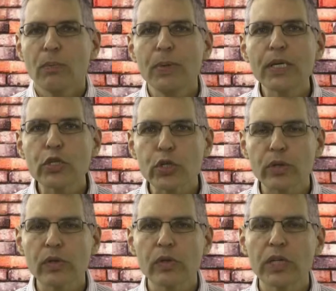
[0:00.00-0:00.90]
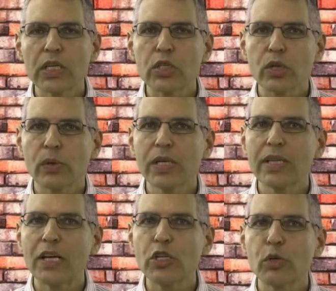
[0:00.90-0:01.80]
Be sure the attorney
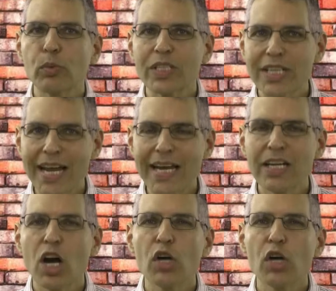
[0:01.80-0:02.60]
that you retain